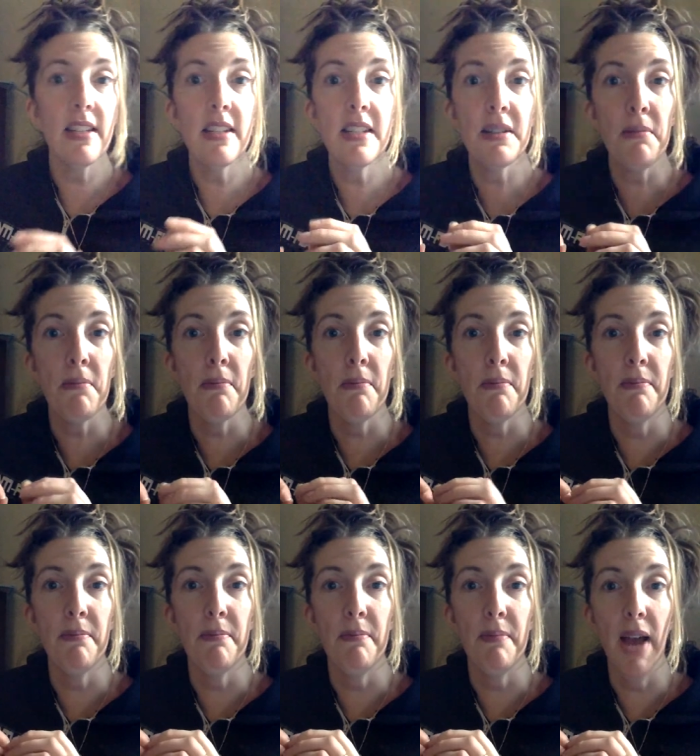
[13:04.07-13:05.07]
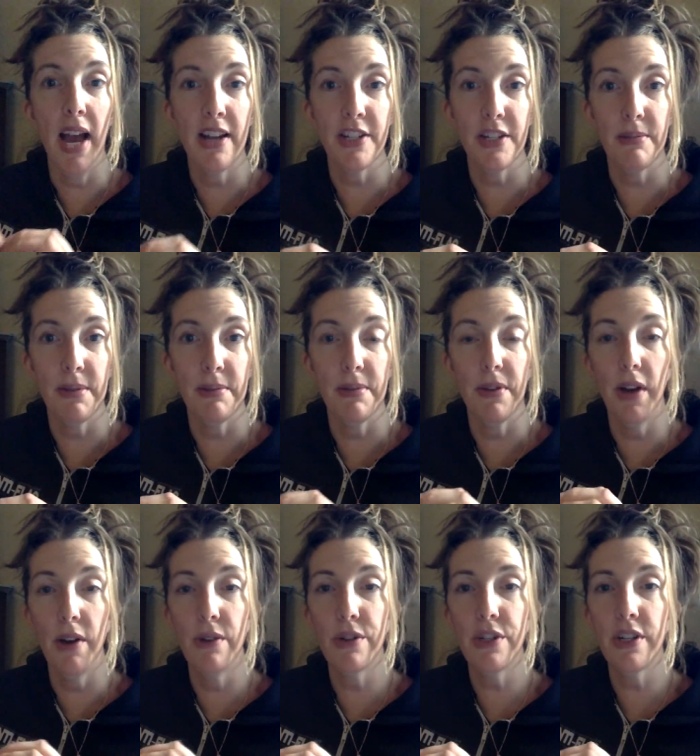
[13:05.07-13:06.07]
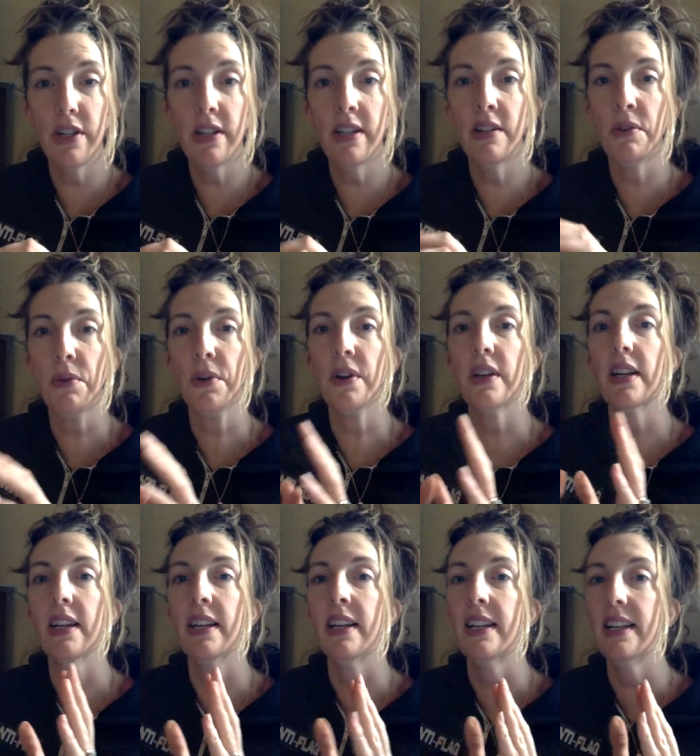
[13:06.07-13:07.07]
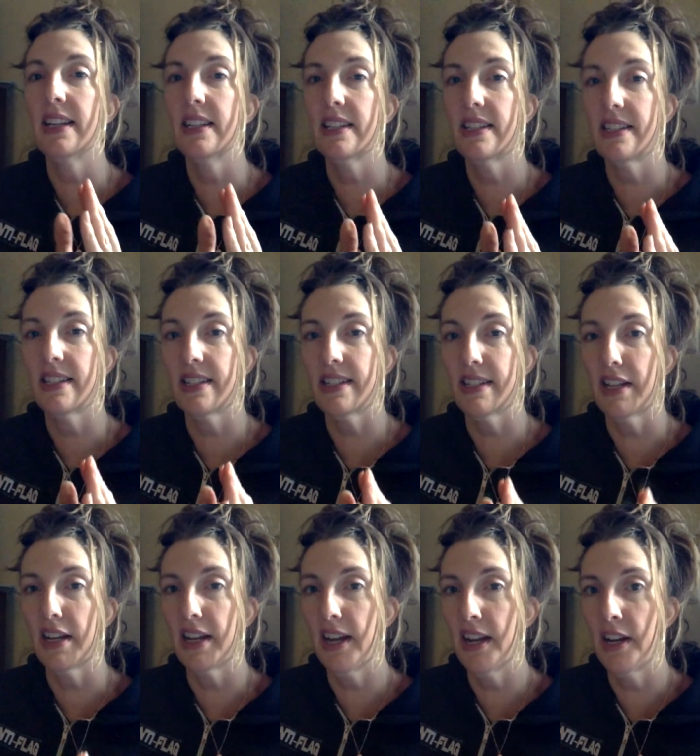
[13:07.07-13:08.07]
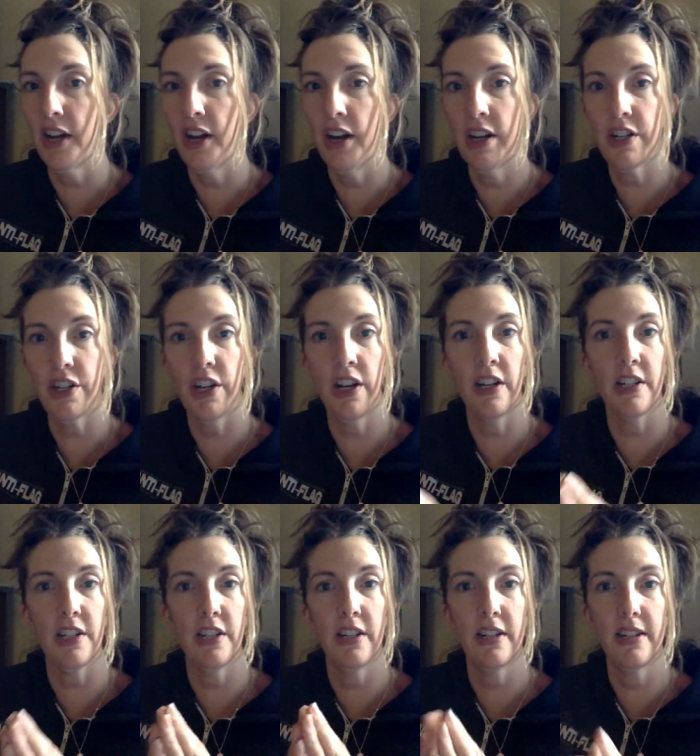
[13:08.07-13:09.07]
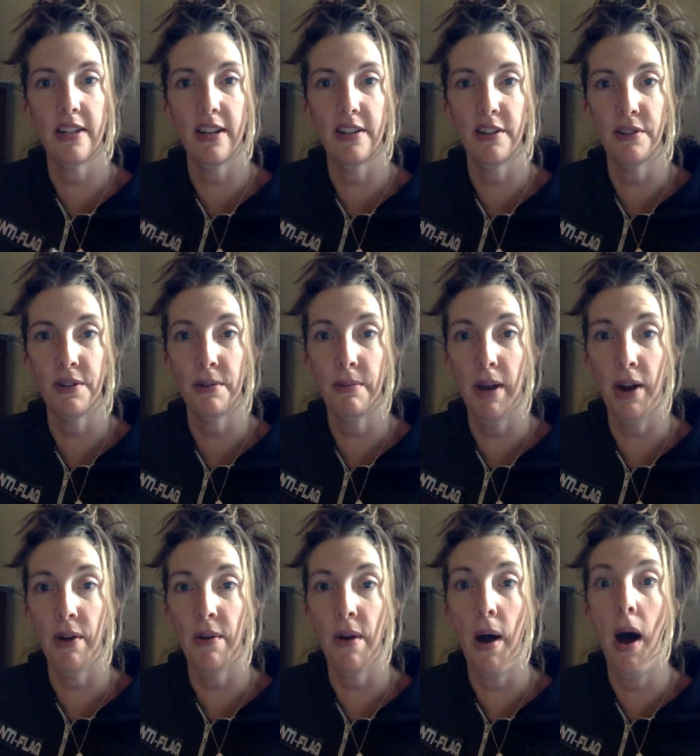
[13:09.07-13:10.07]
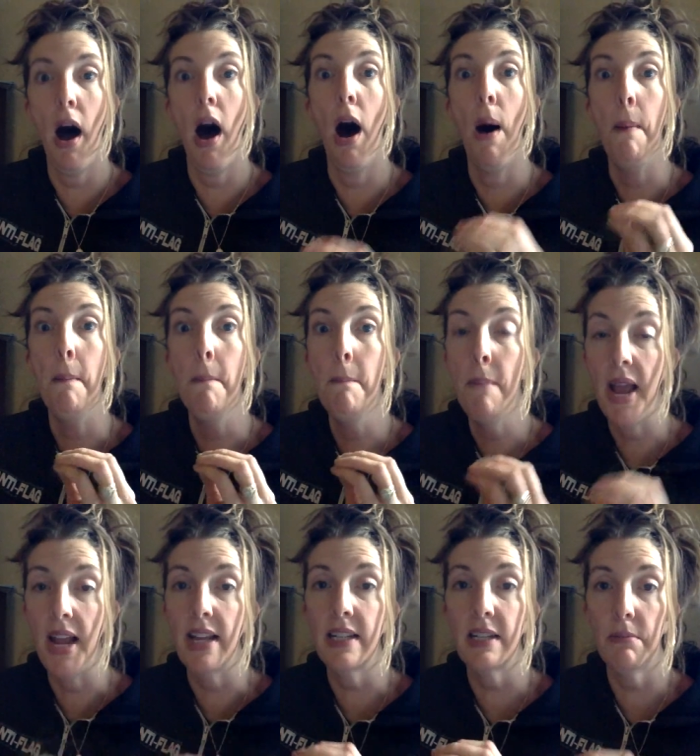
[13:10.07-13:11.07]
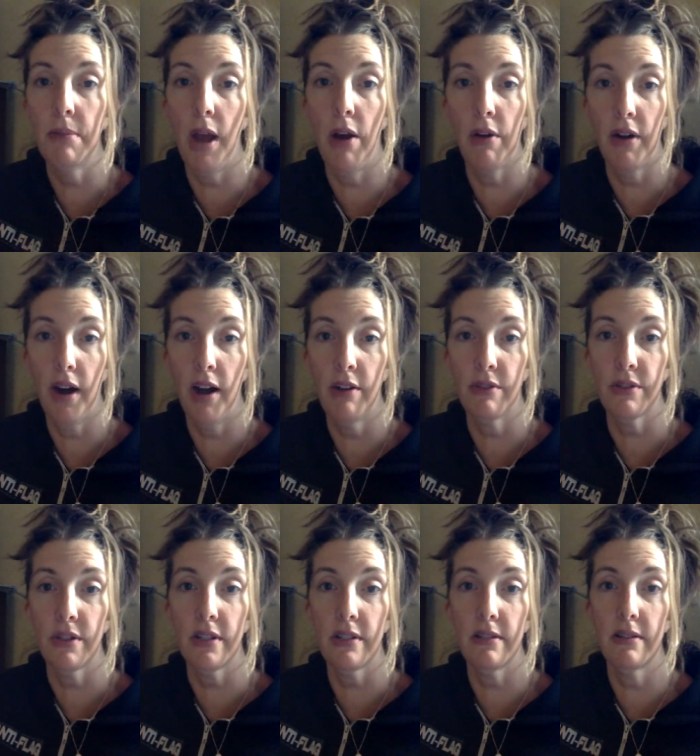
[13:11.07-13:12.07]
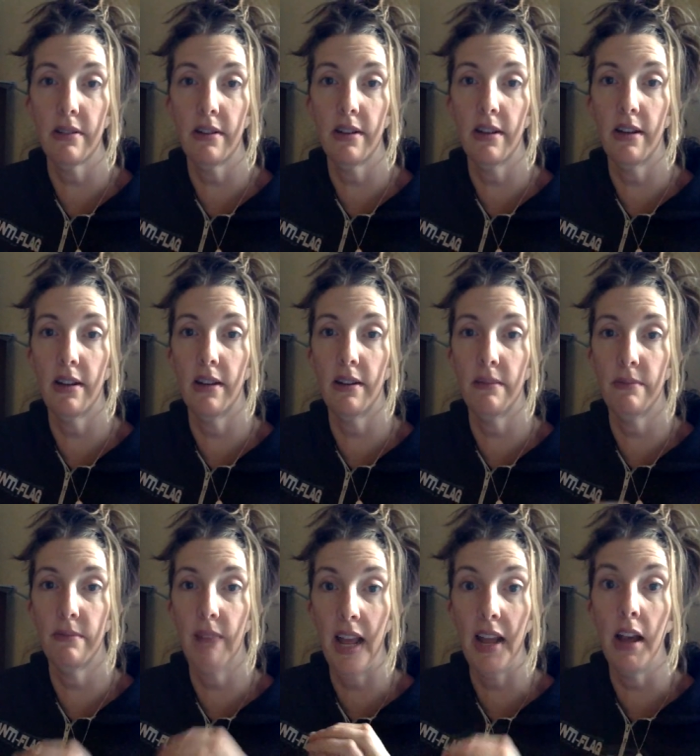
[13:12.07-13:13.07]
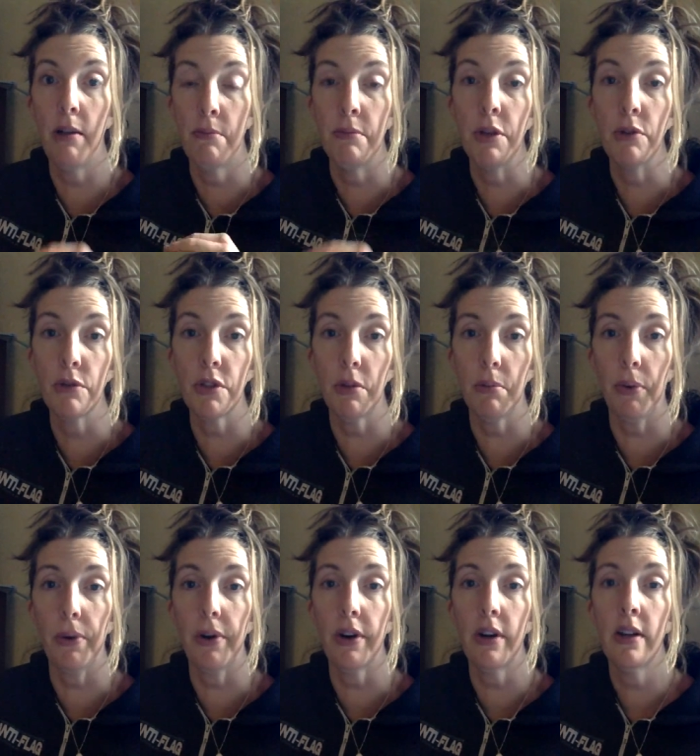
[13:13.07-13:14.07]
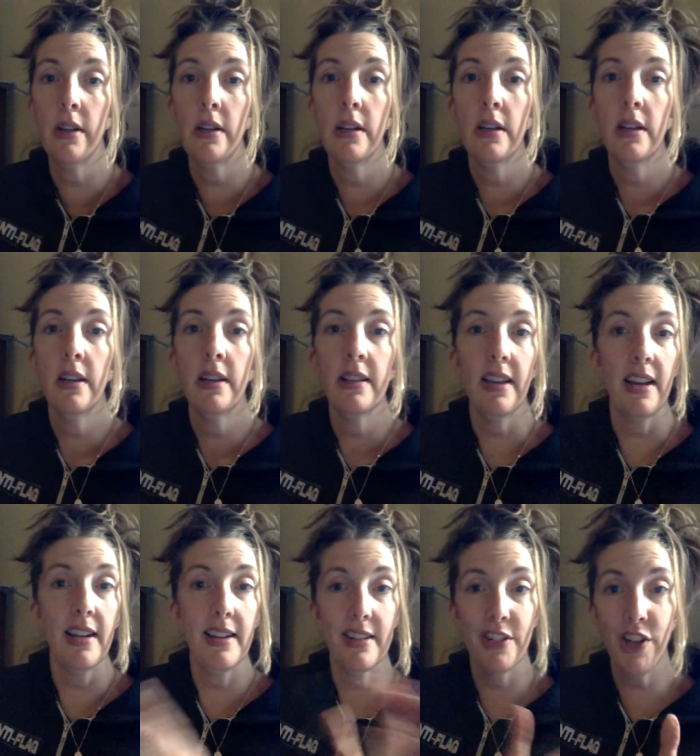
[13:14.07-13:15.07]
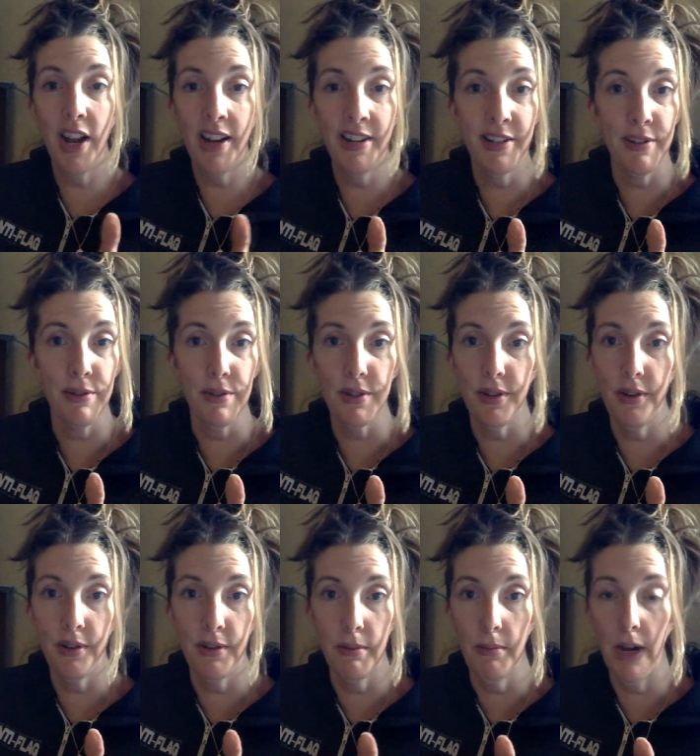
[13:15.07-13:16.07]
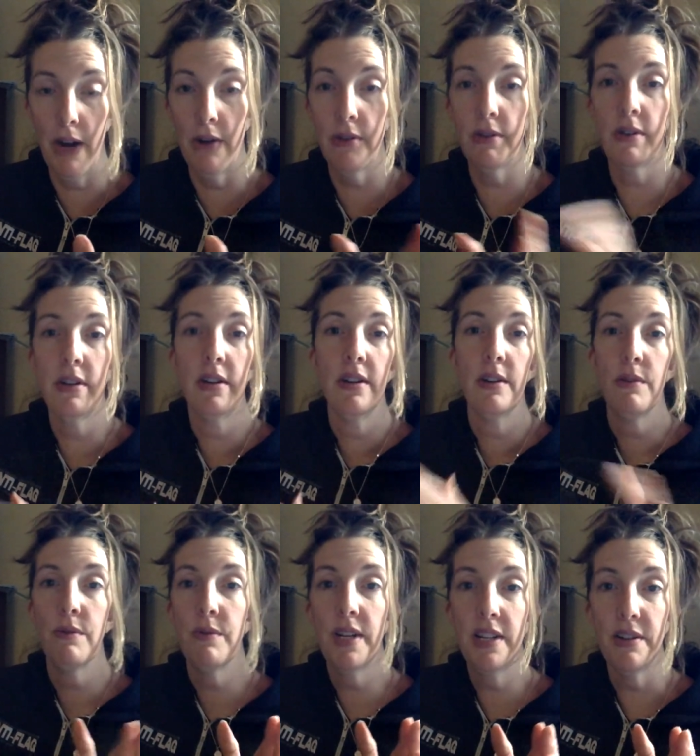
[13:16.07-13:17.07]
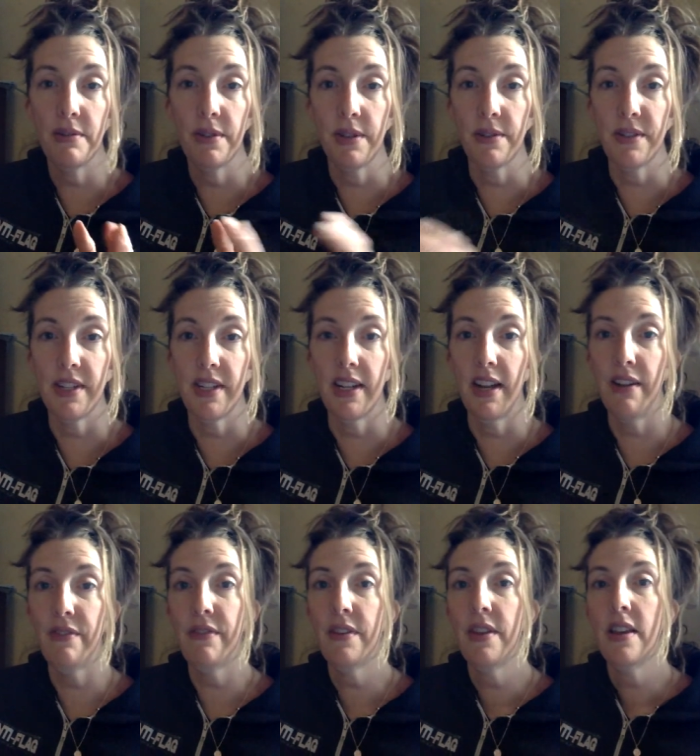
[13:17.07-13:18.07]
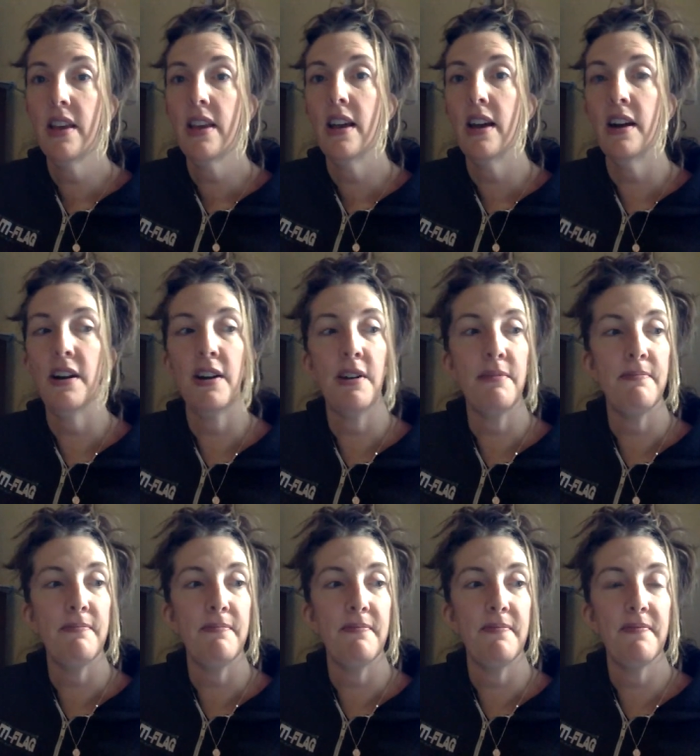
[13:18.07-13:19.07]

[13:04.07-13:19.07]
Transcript: is magic, people. OSHA in Oregon is this like kind of hush-hush, not known about, amazing powerhouse immune support that China knows all about. We don't use enough. And